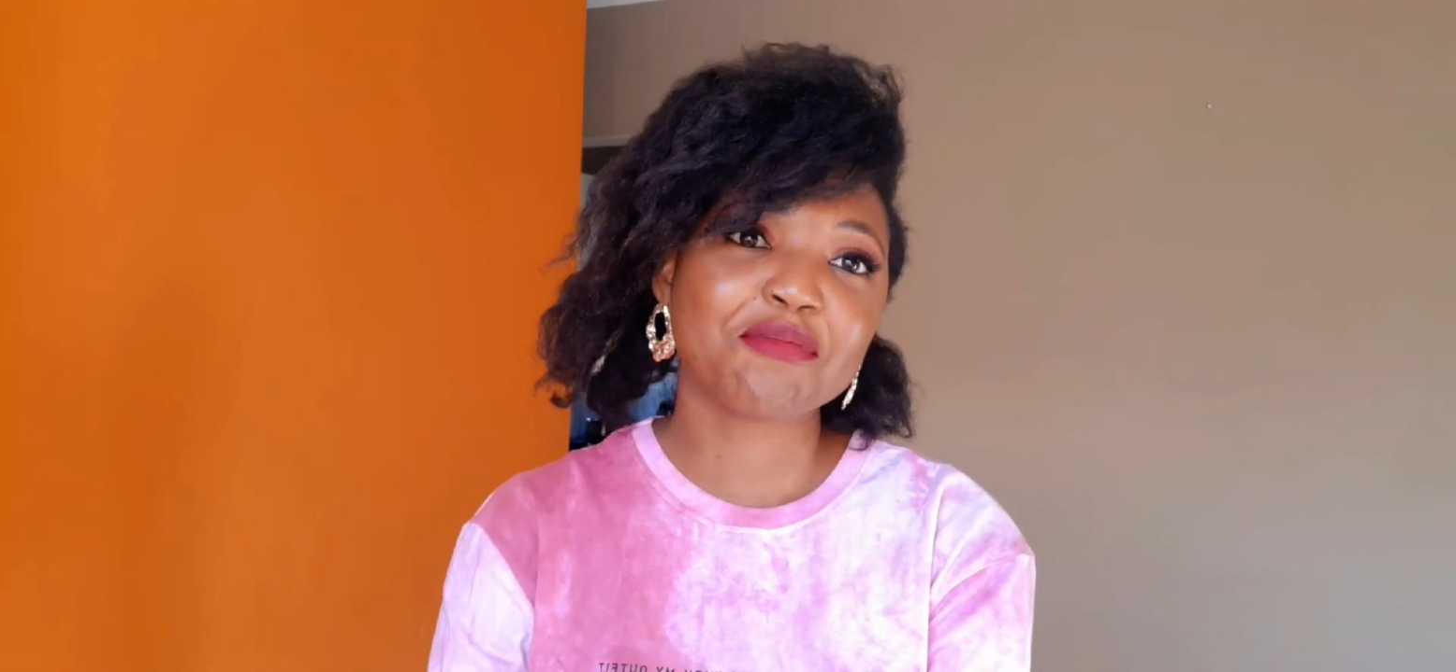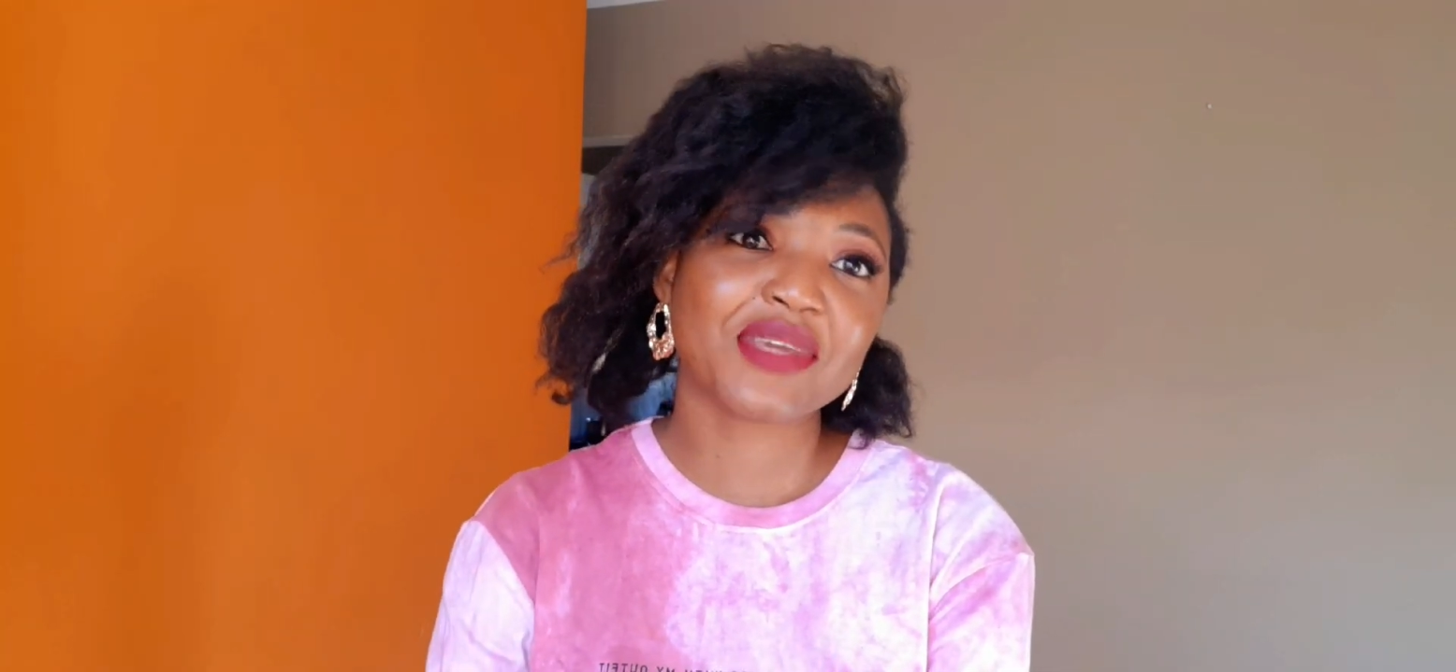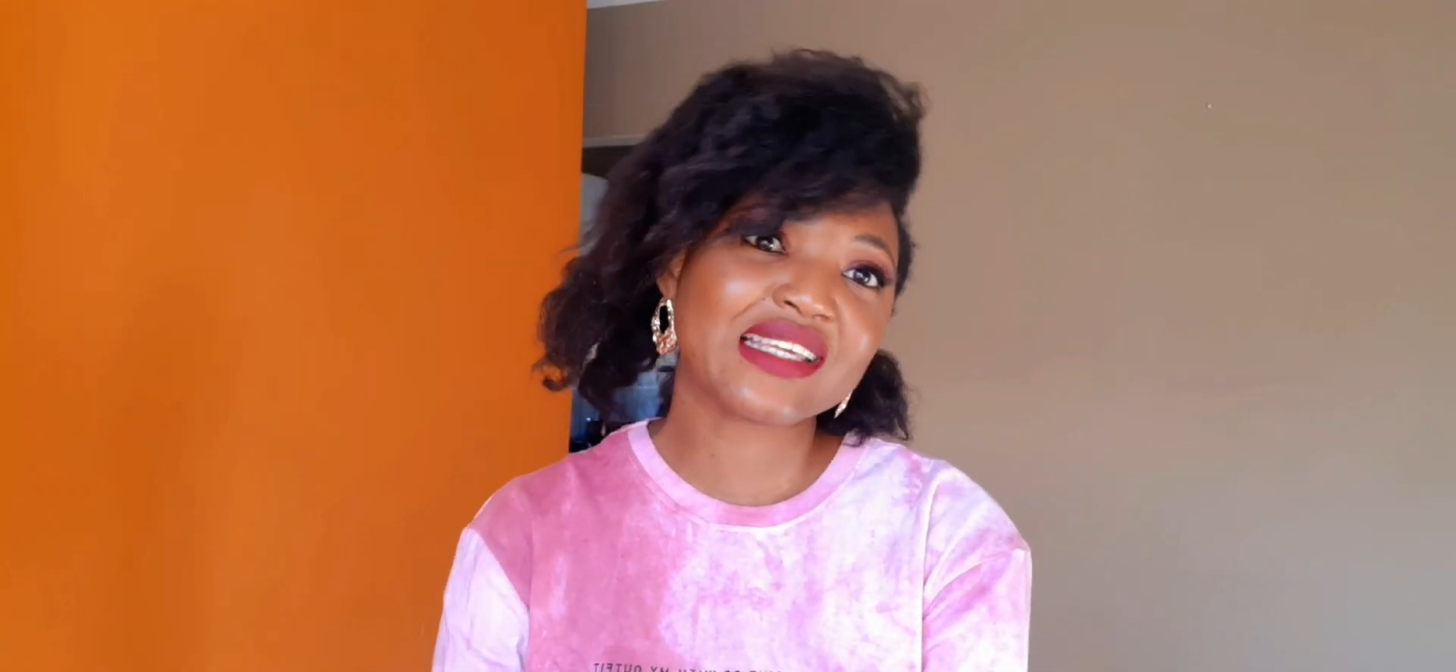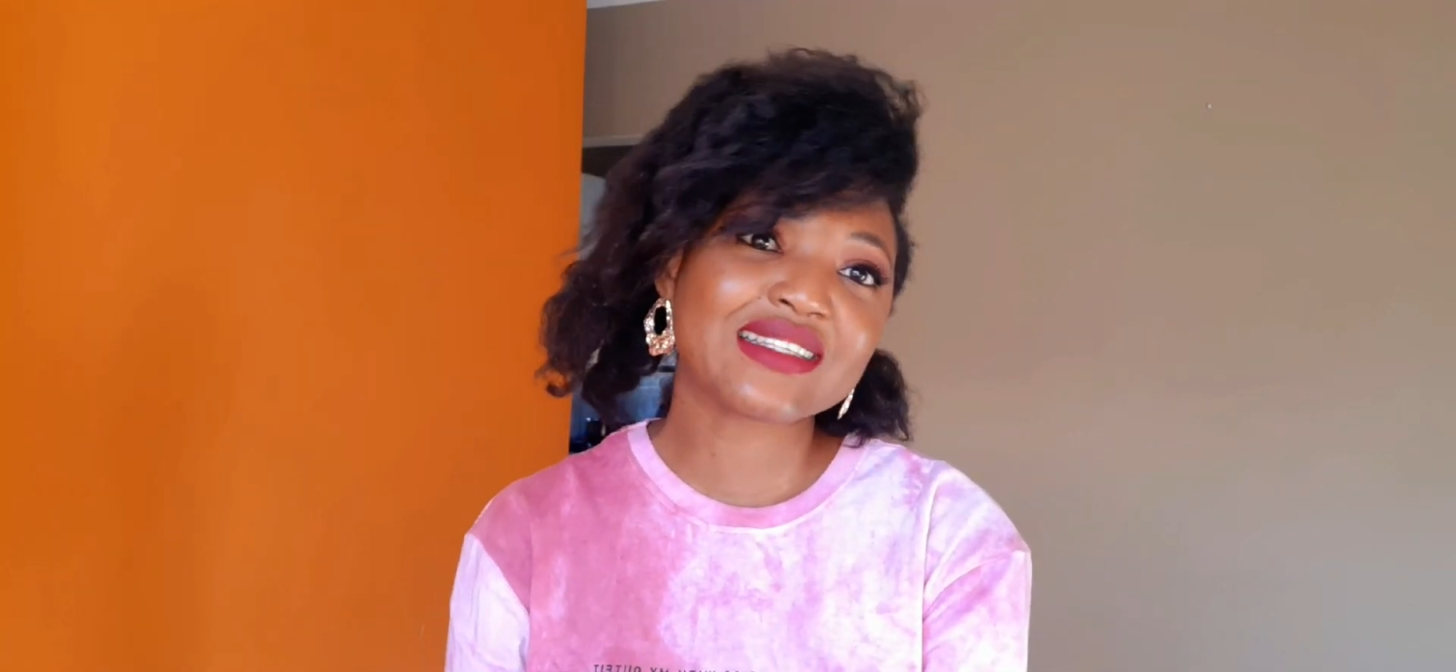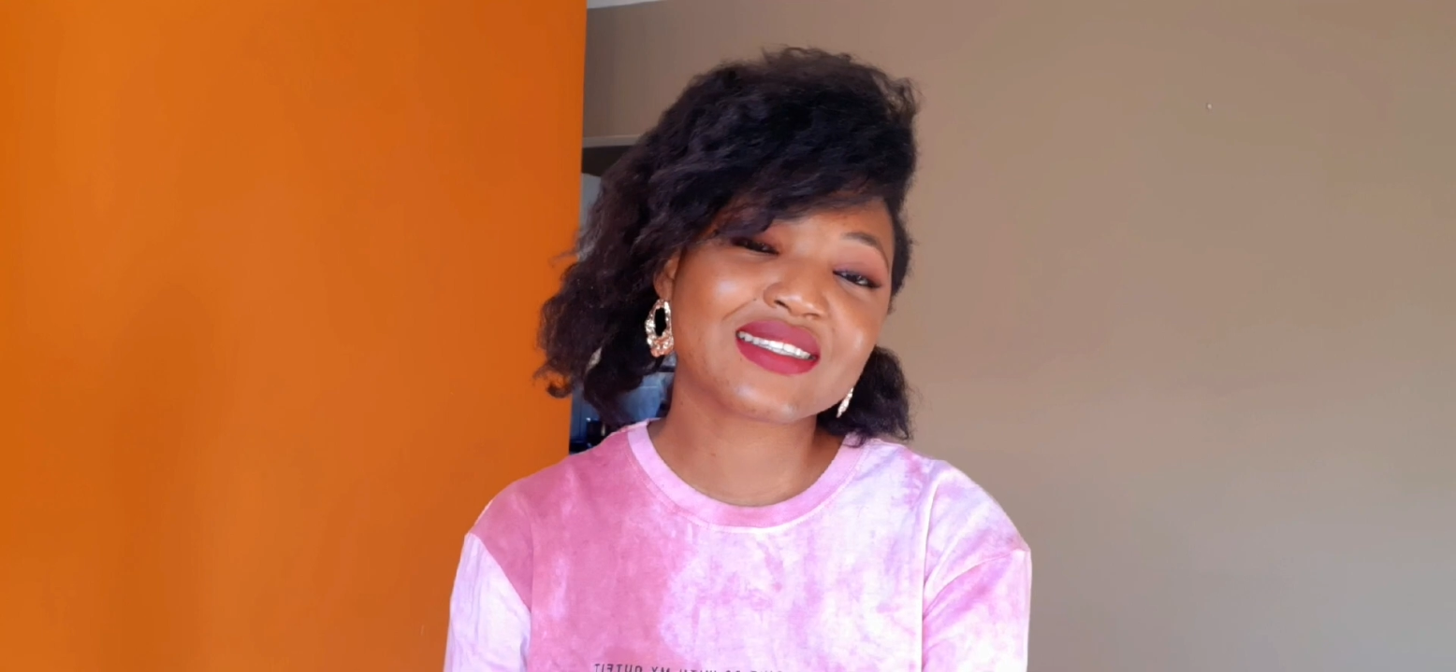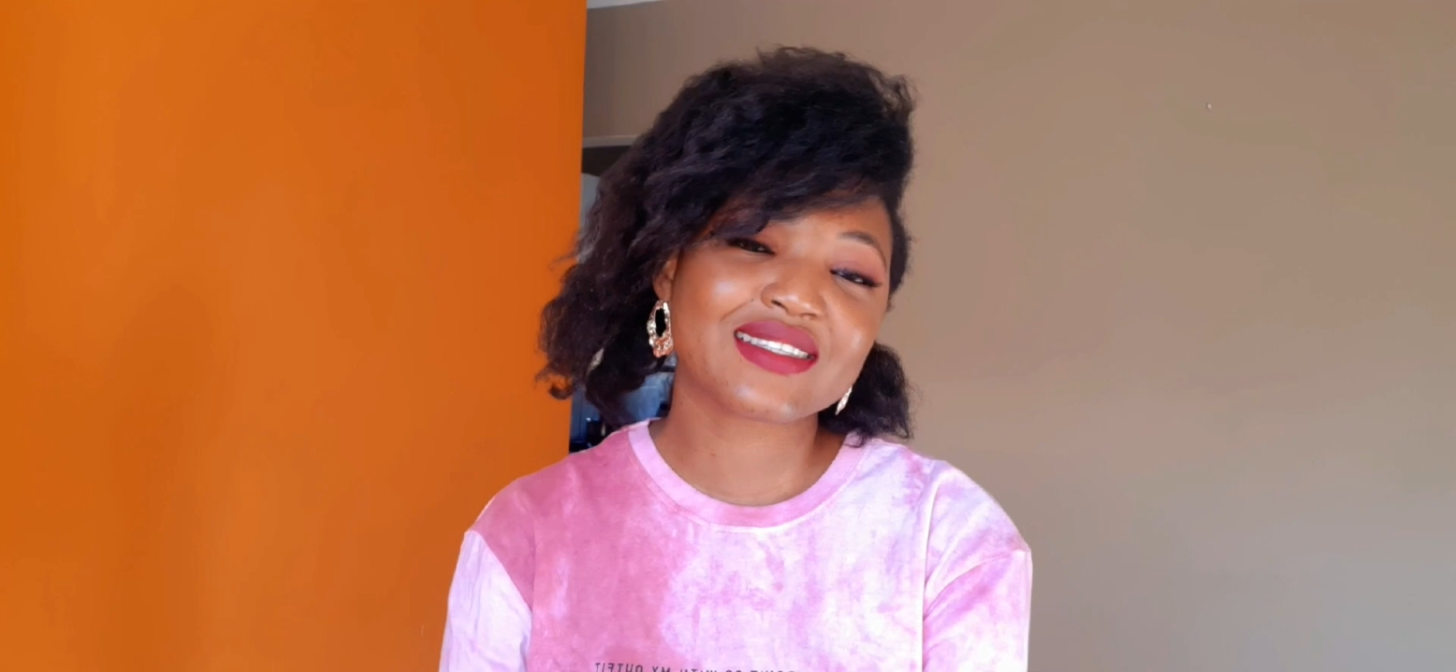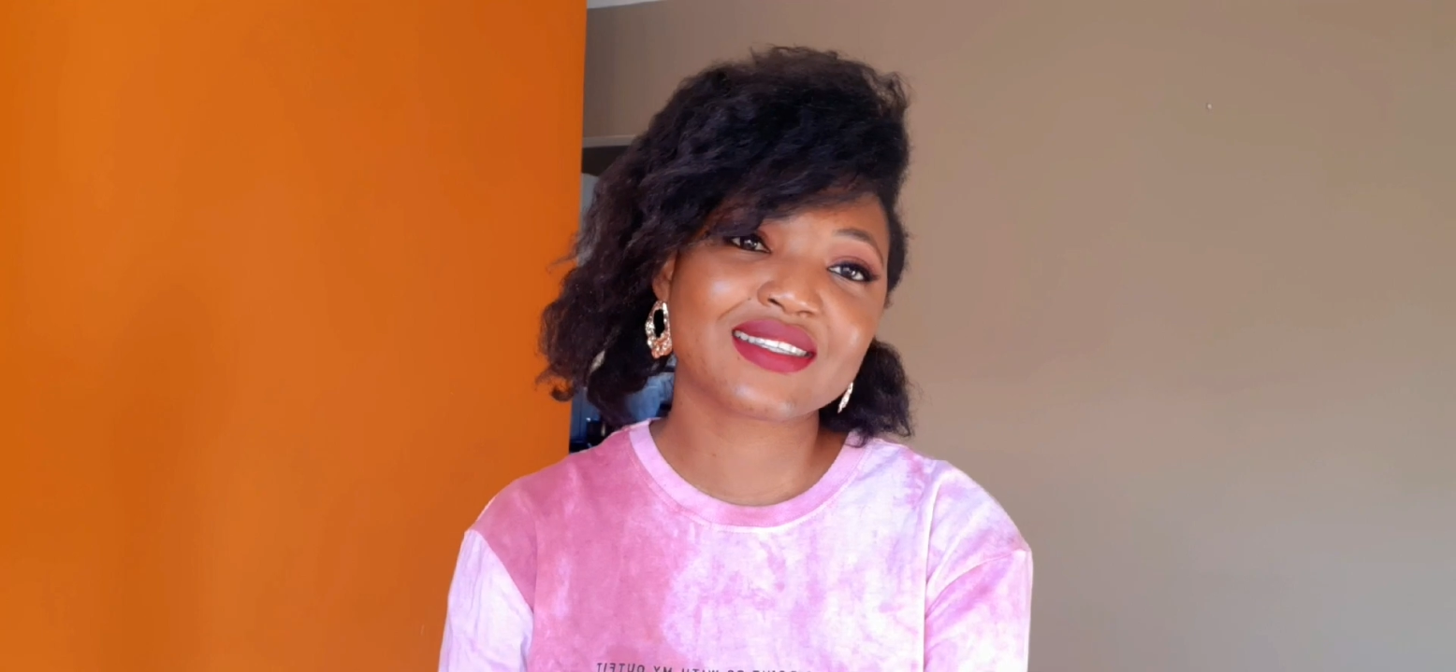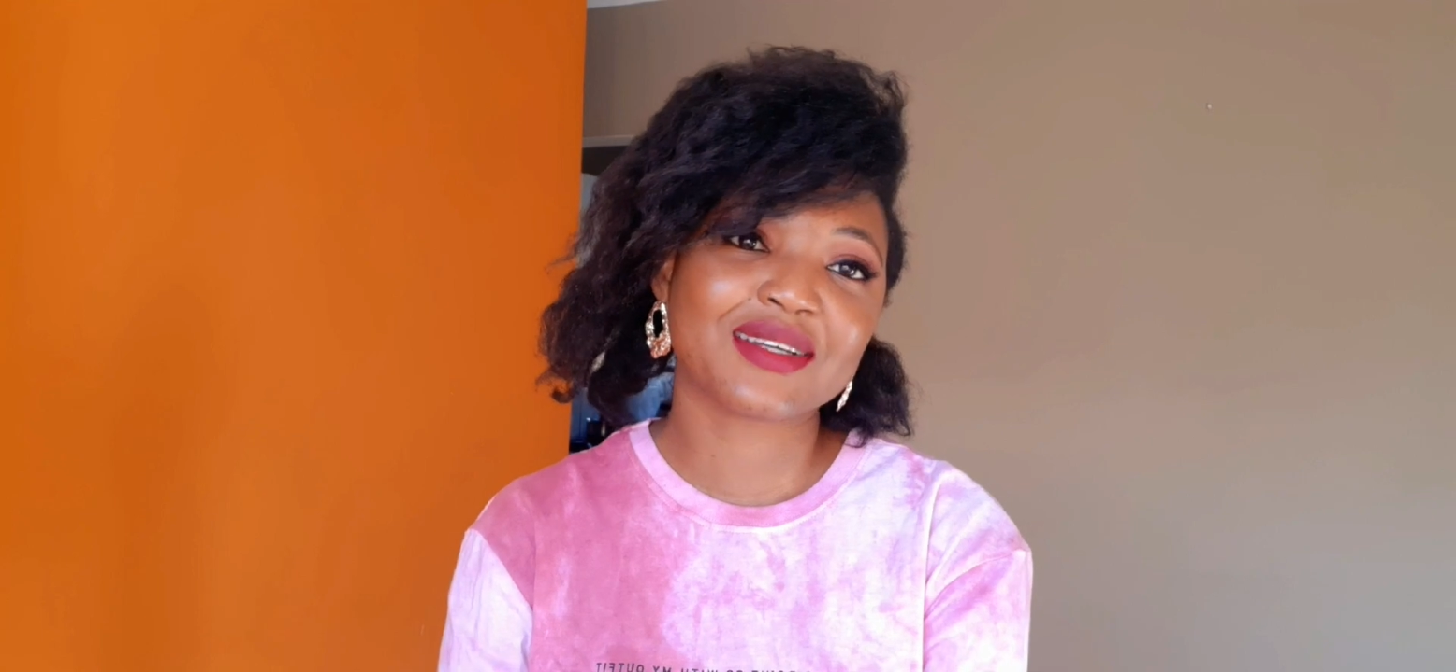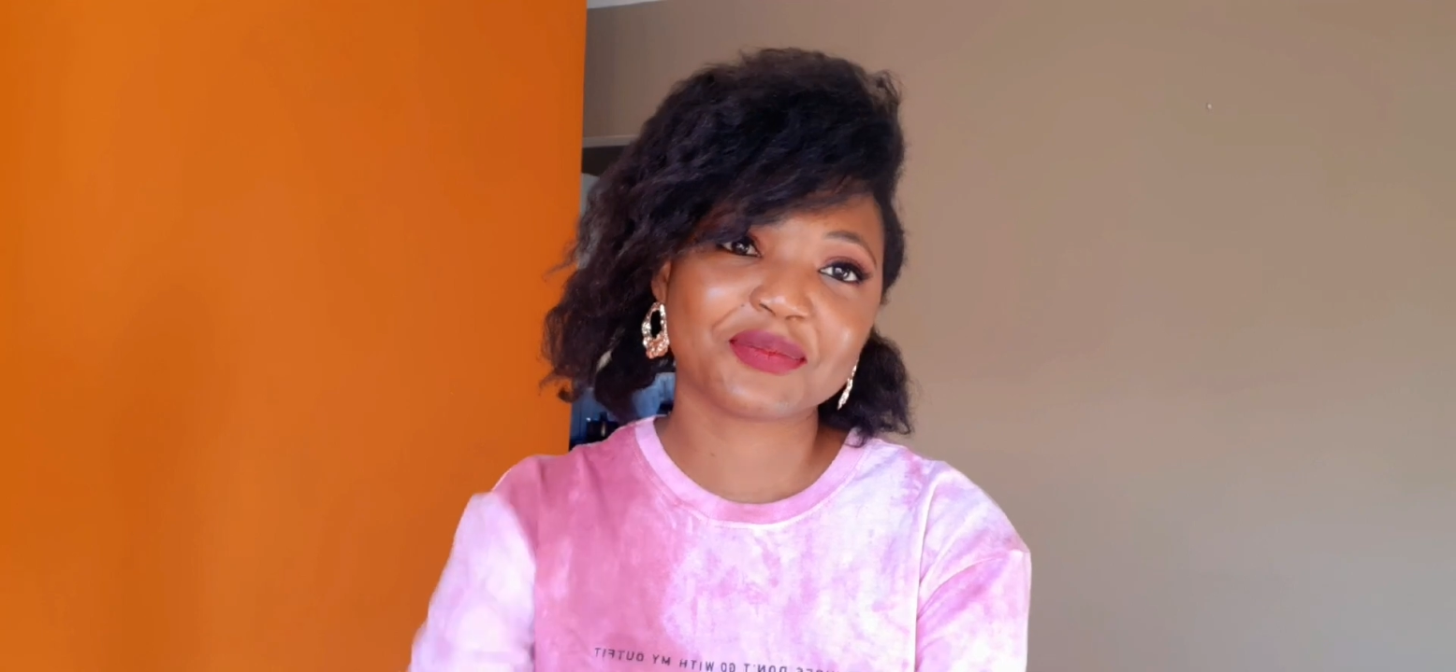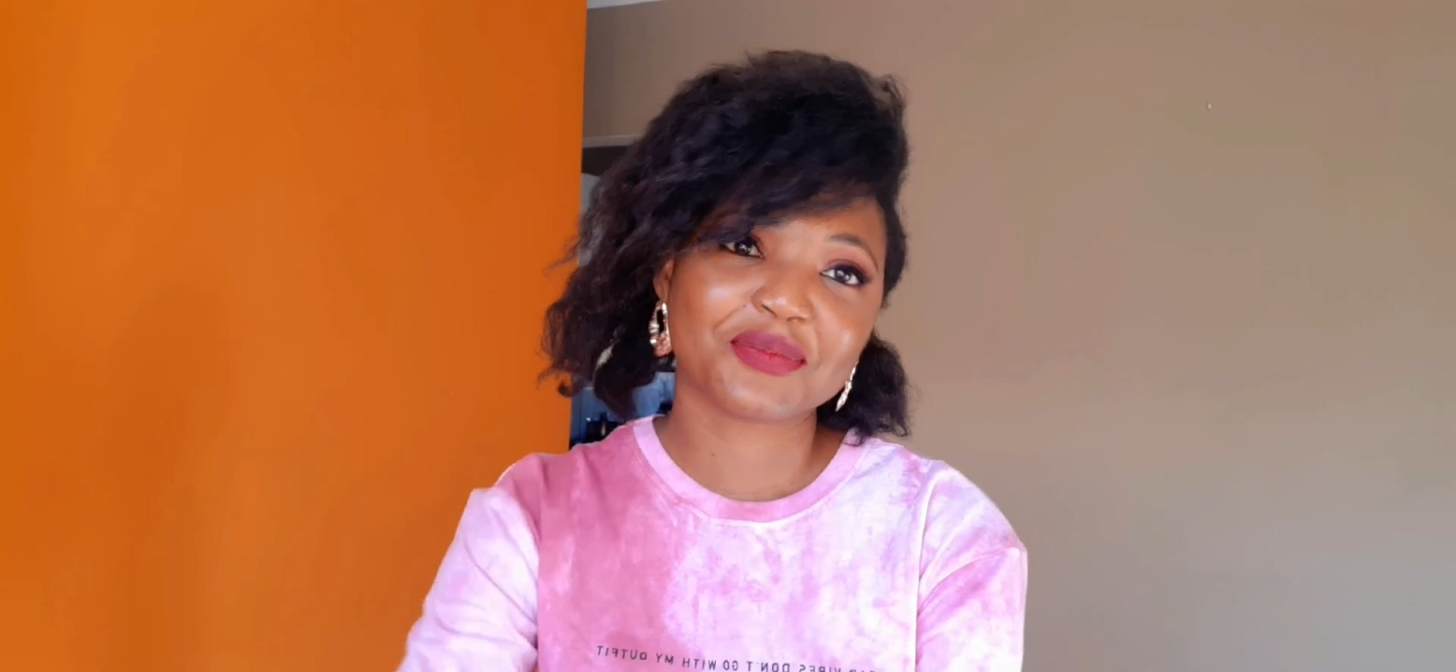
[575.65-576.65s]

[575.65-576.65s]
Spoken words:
Peace.